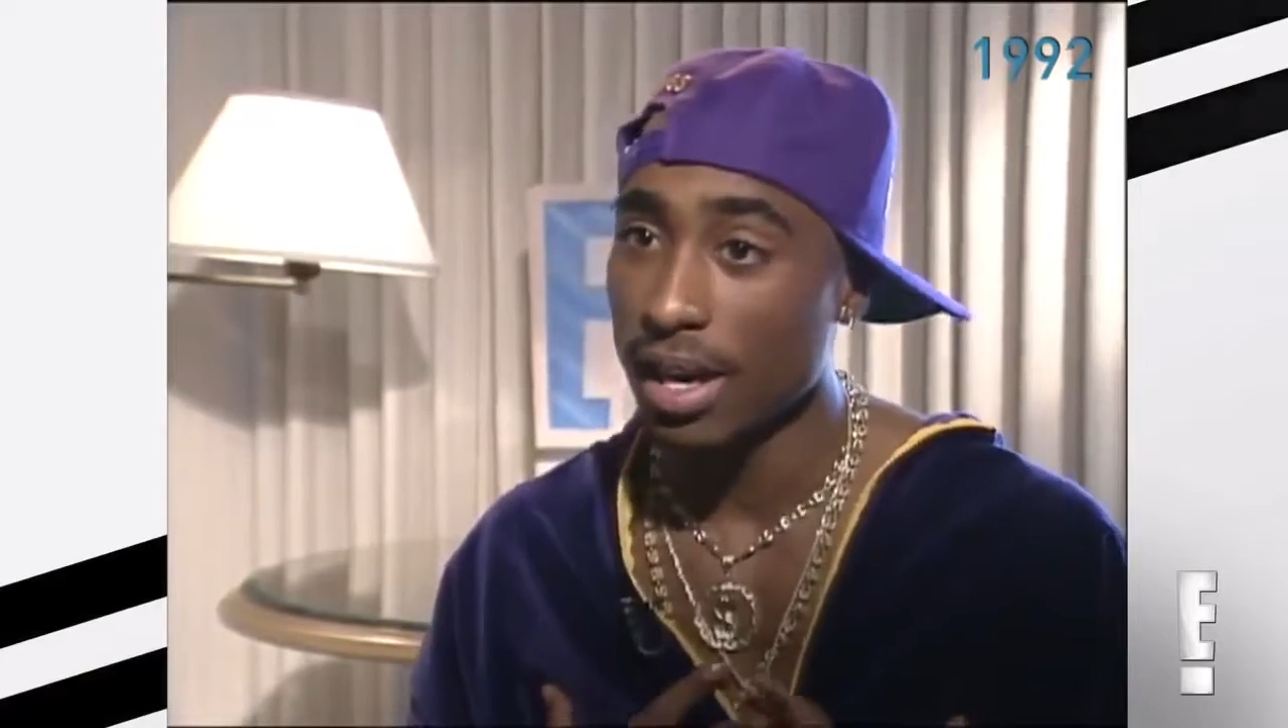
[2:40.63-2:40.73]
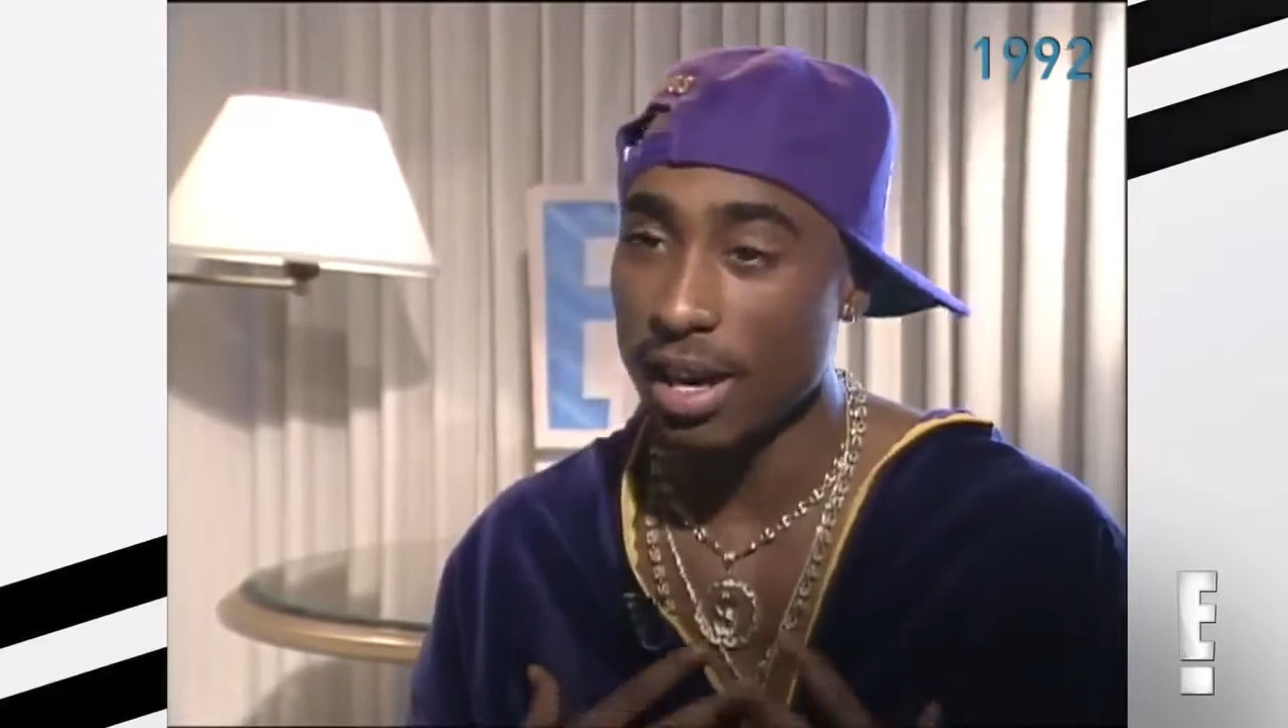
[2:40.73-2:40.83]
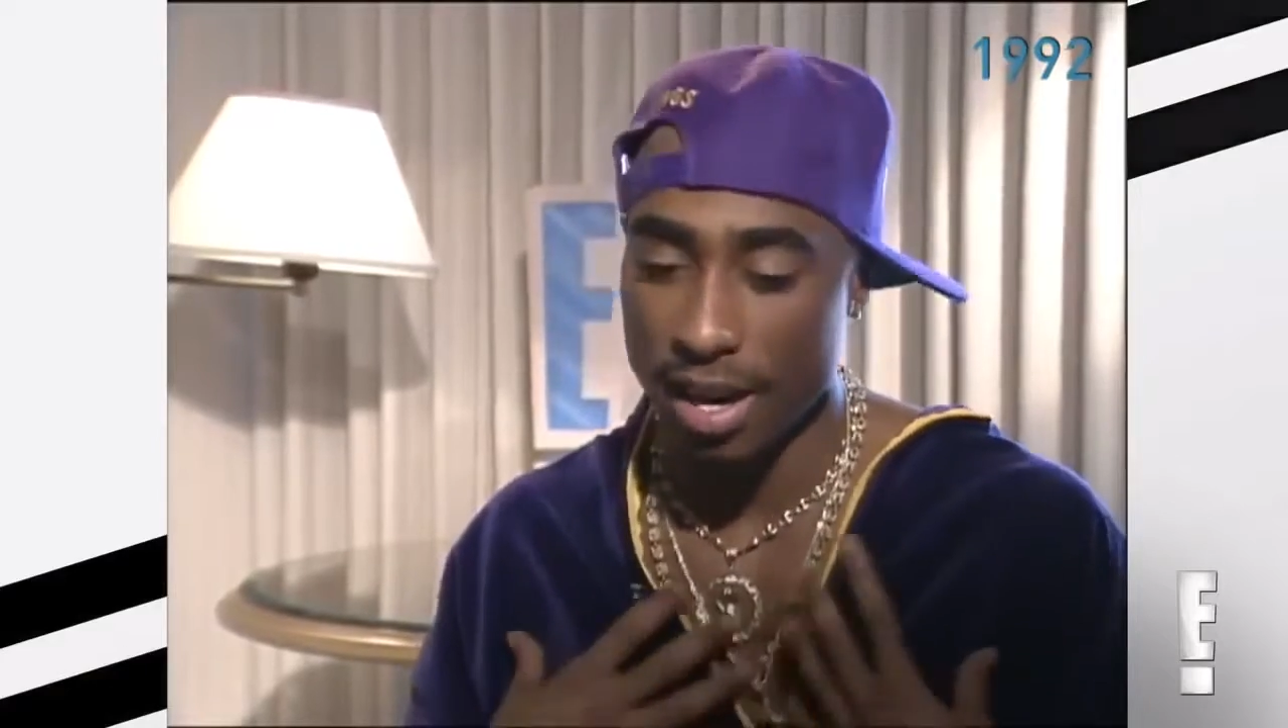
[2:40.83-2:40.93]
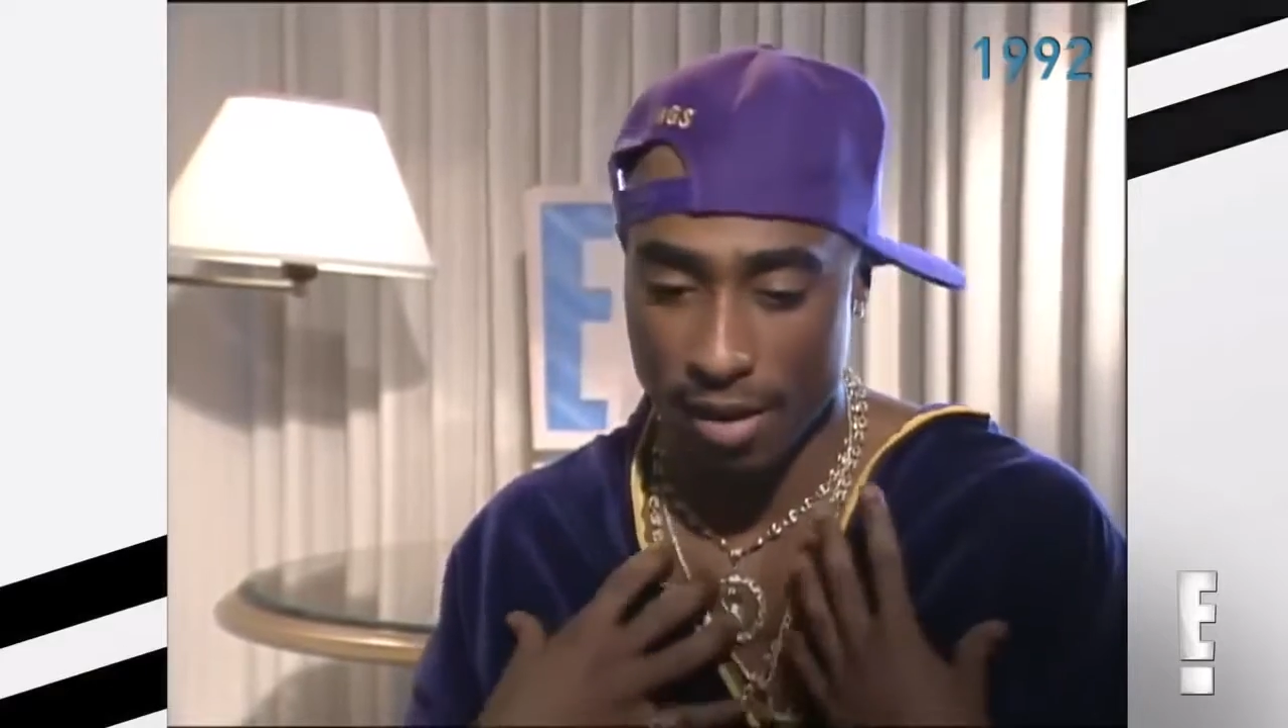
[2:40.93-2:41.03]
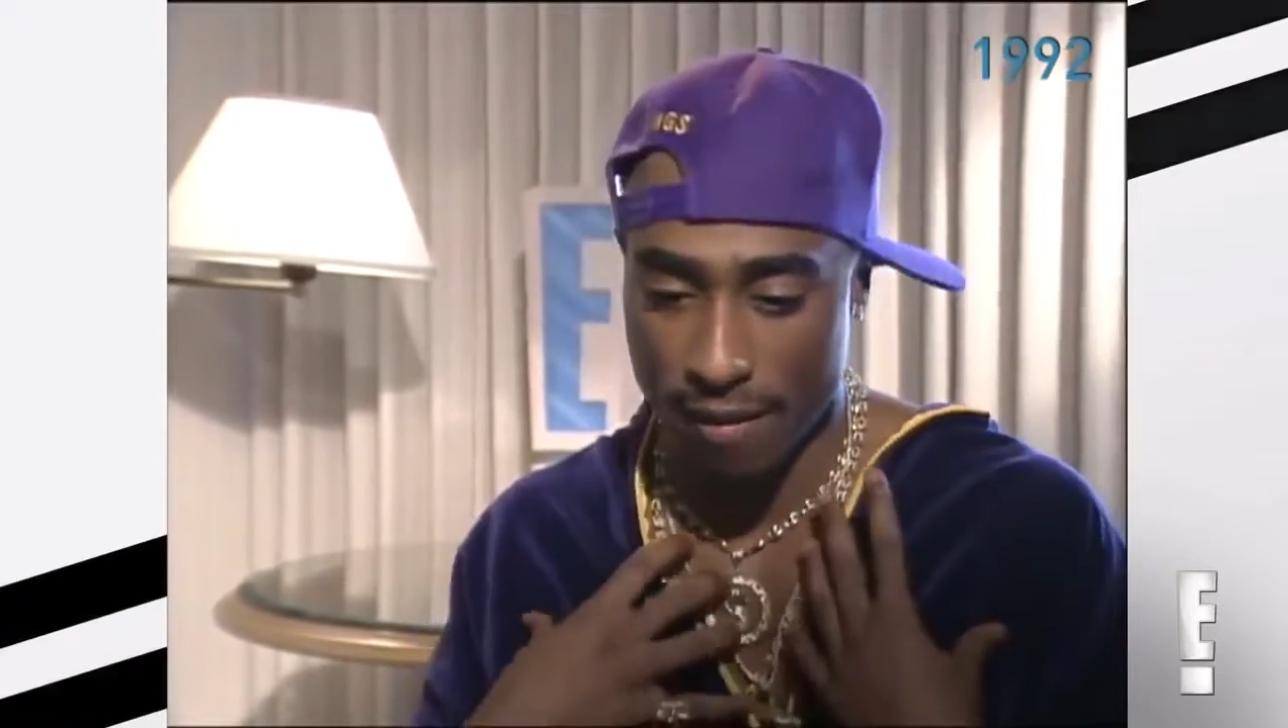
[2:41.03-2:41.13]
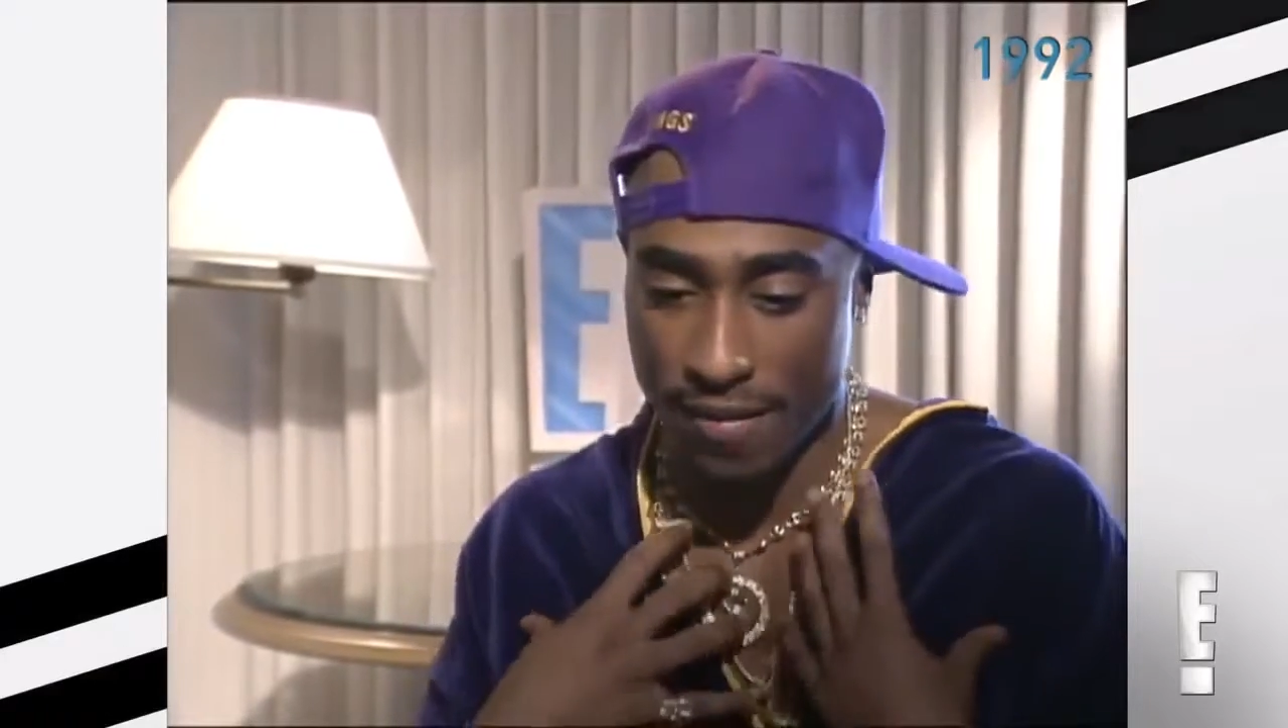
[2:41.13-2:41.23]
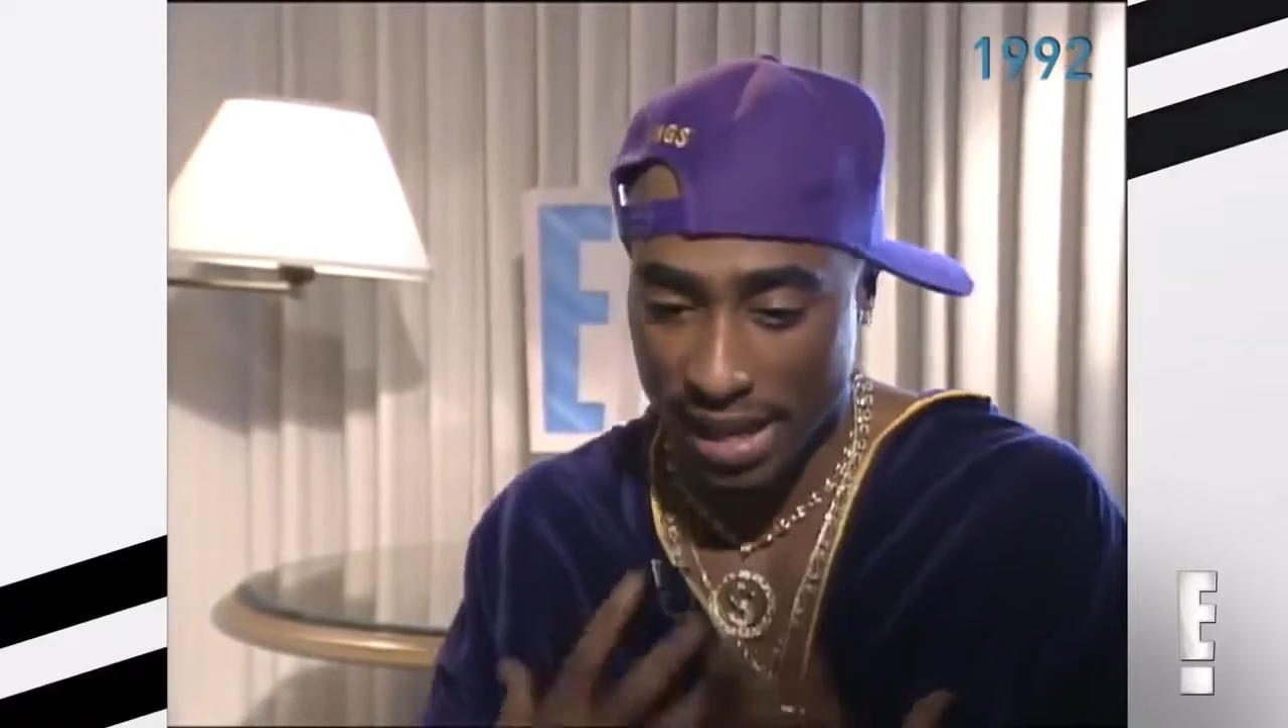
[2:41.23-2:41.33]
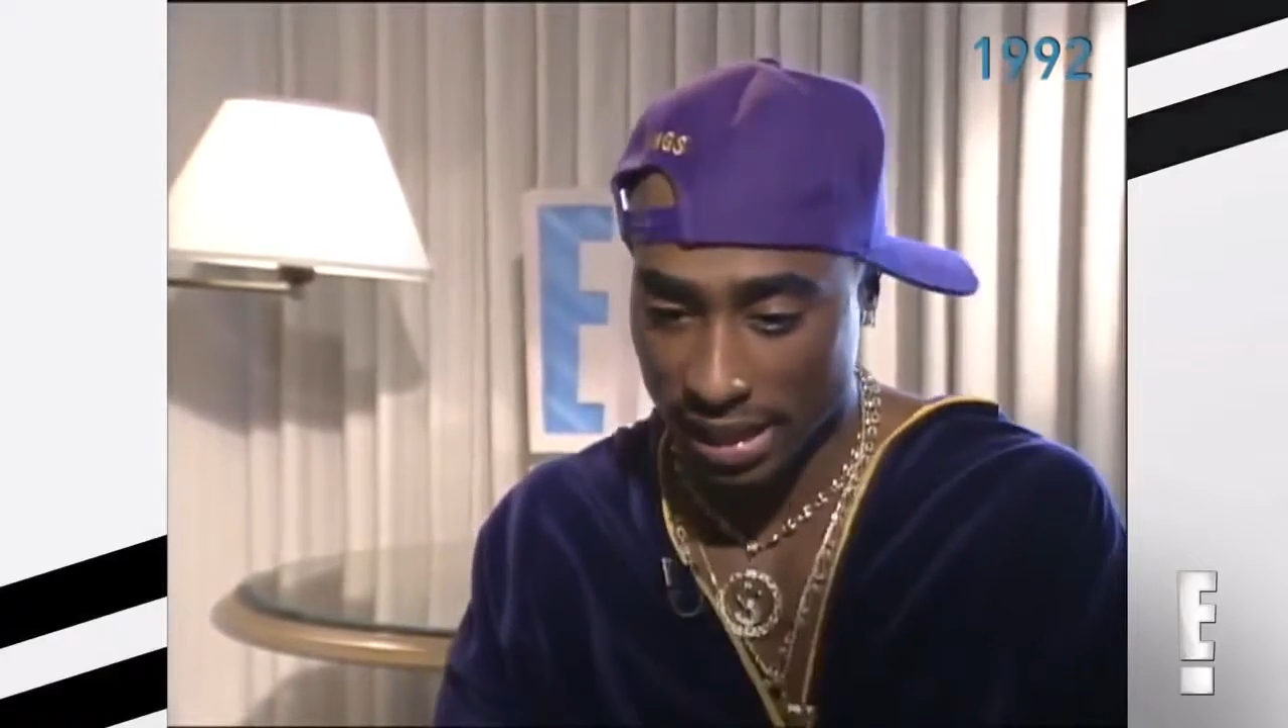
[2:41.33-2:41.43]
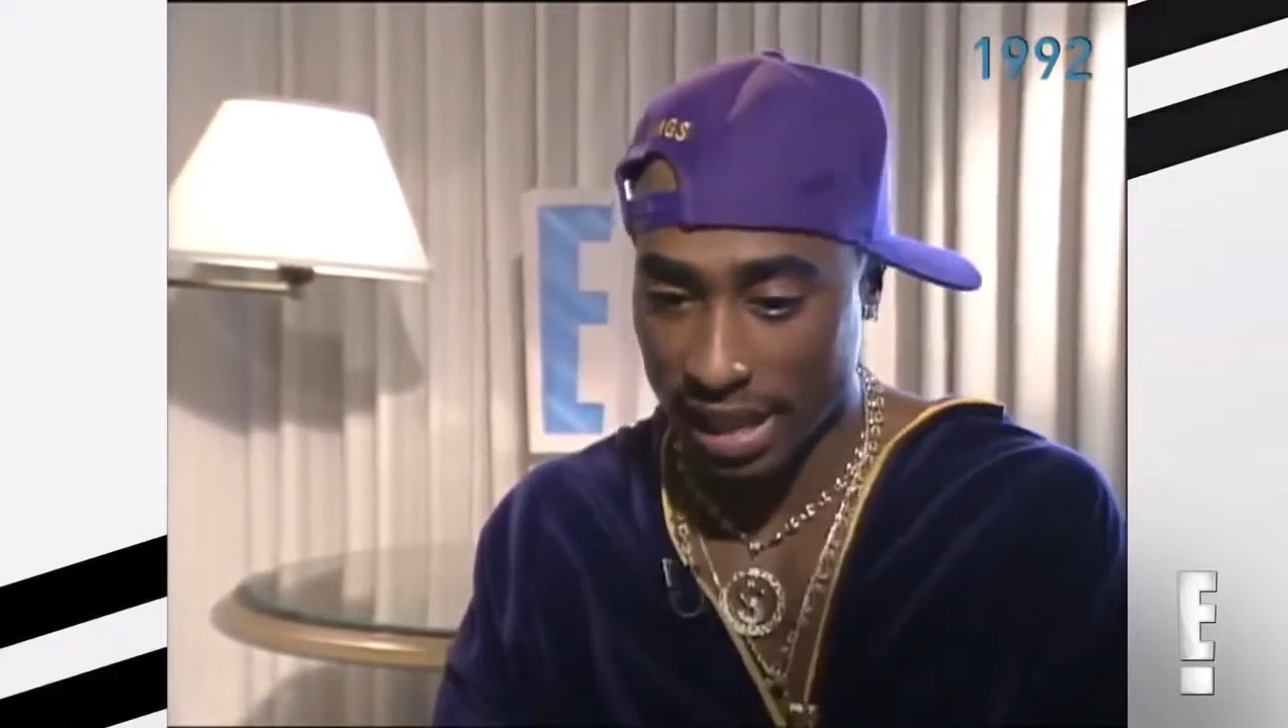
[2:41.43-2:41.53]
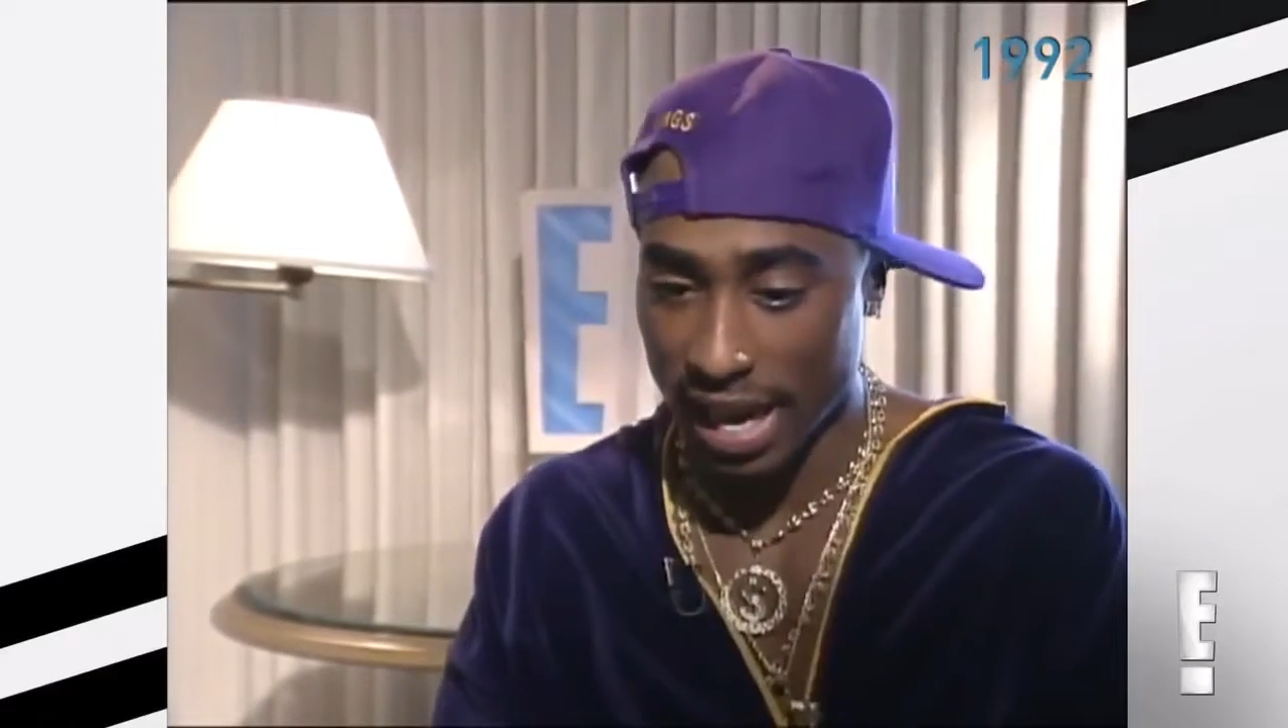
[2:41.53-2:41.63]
it vents